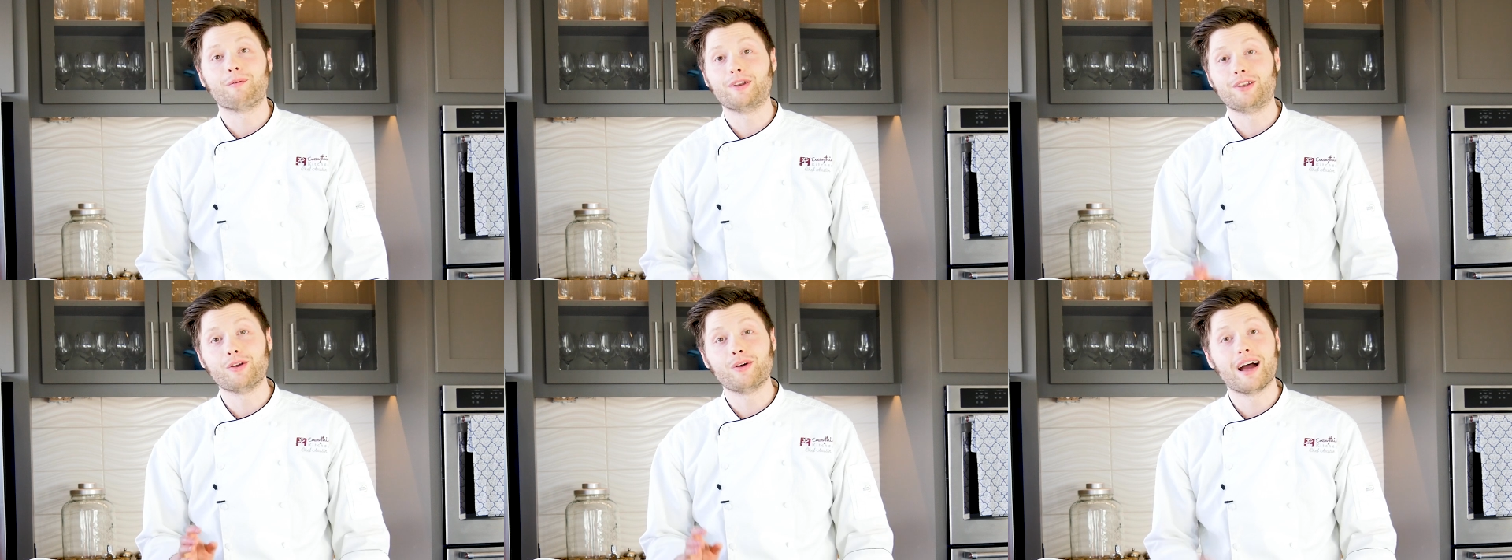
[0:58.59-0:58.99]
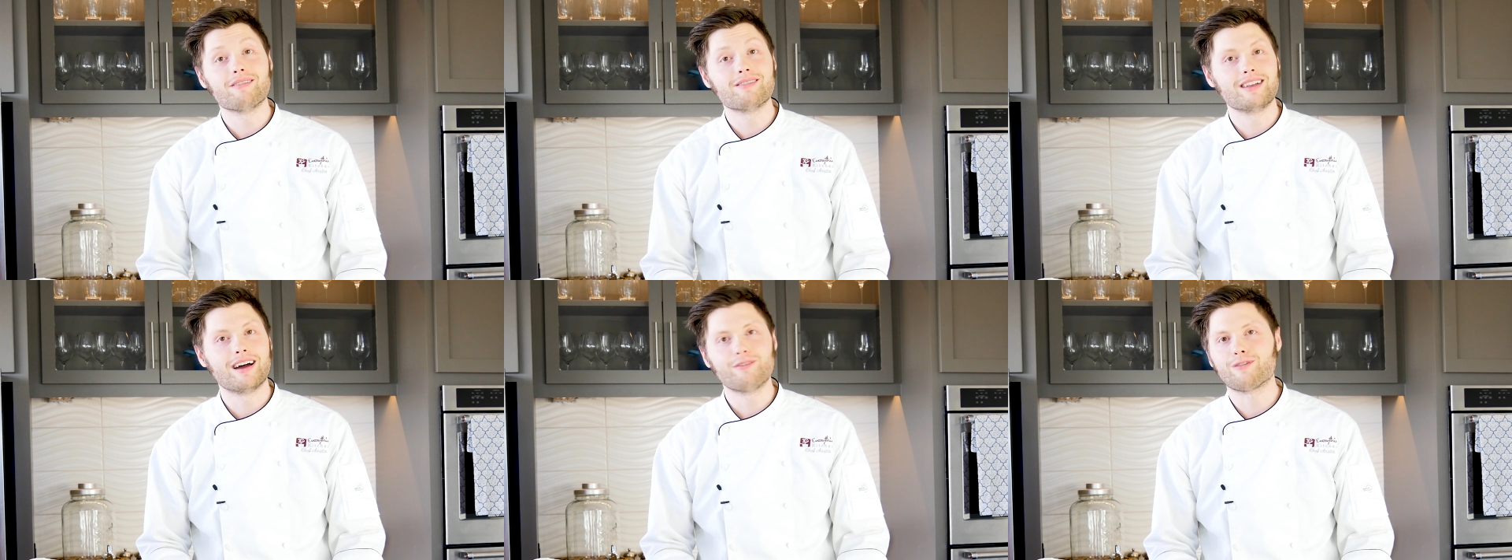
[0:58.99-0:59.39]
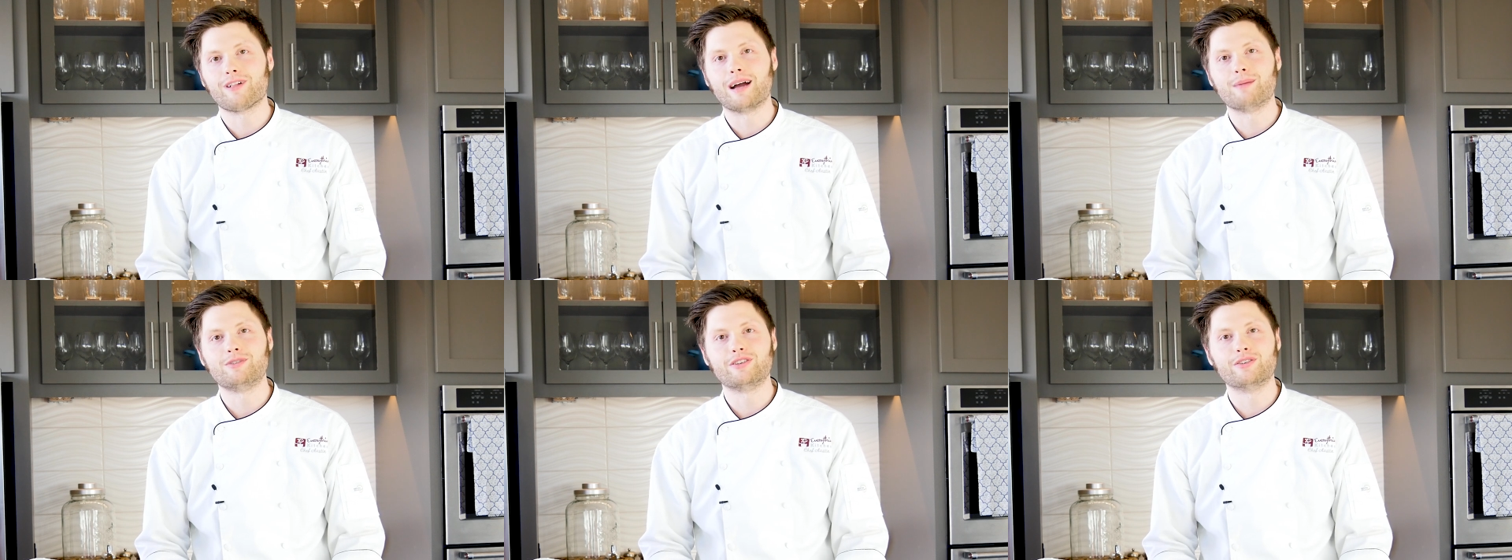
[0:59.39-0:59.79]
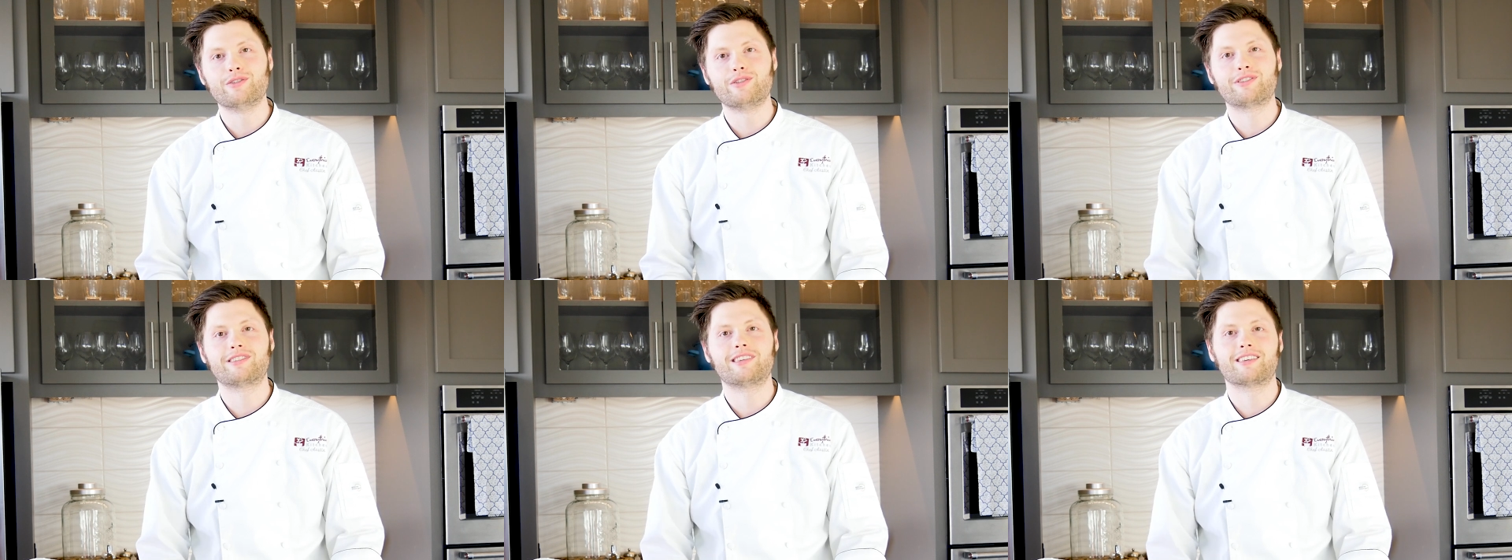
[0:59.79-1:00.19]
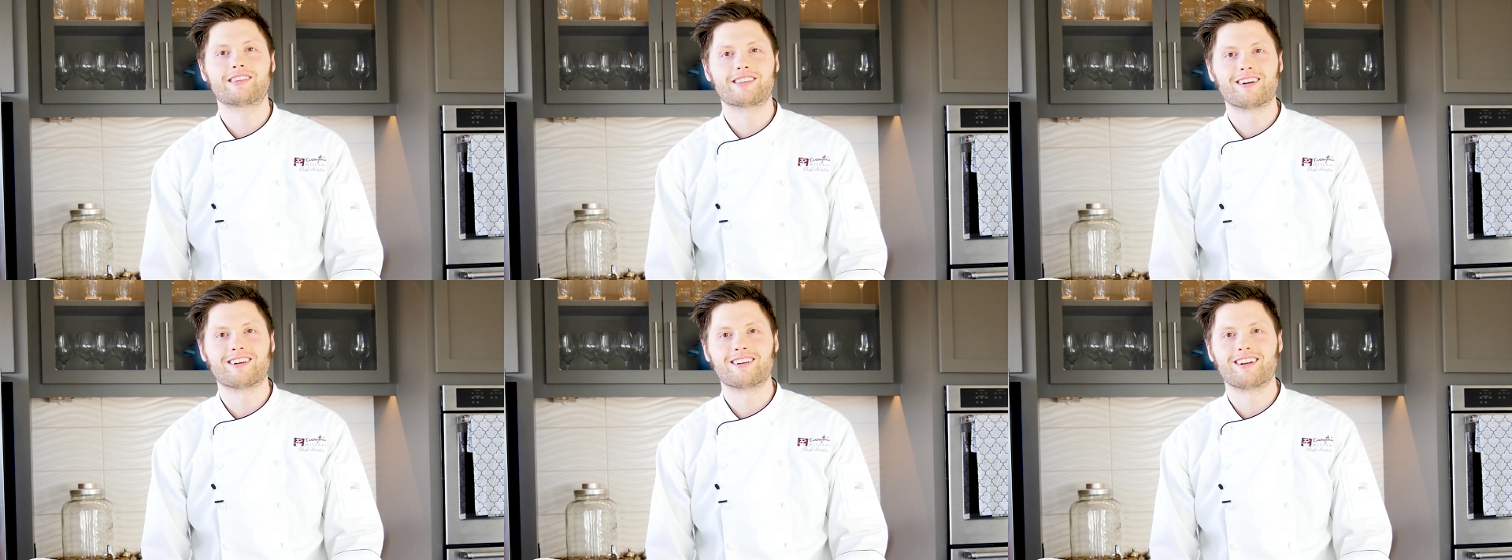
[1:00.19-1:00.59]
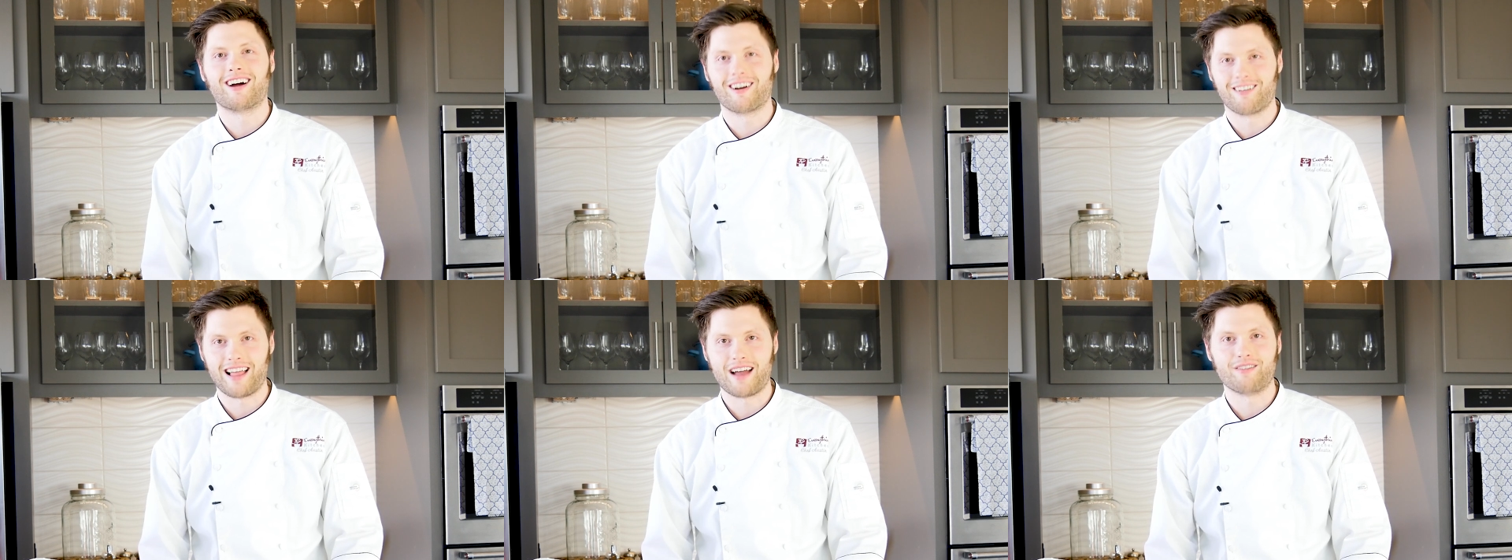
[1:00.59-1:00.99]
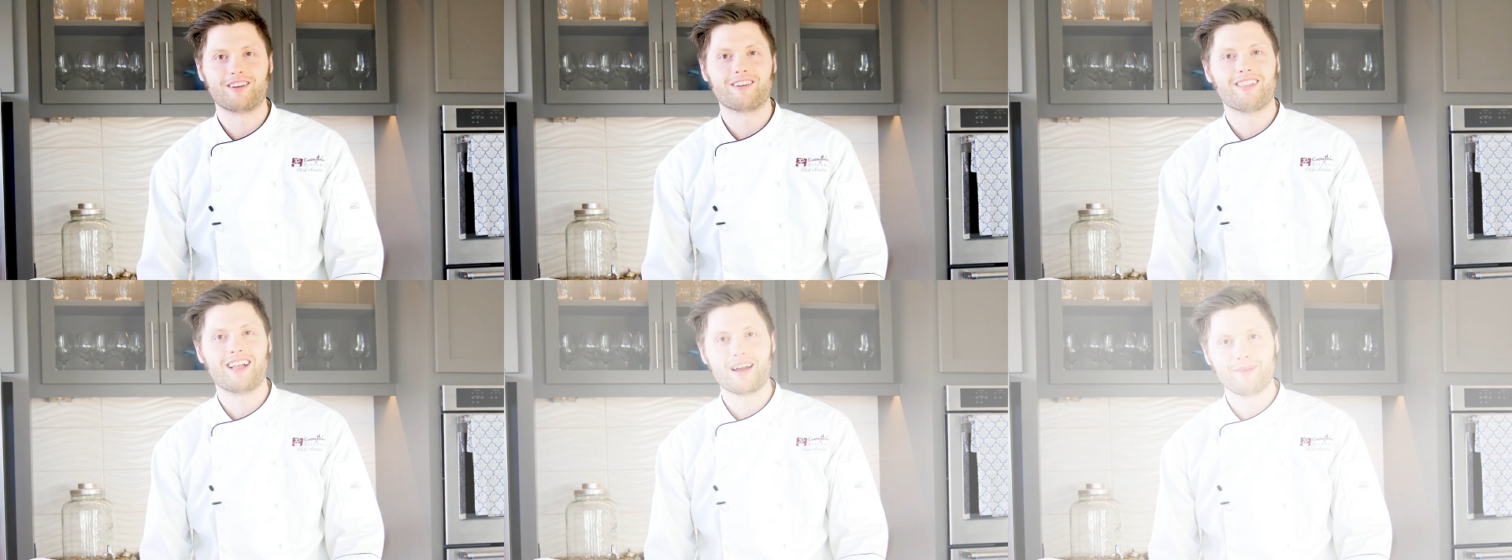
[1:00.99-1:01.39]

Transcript: We do have enough lime juice to start our lavender limeade.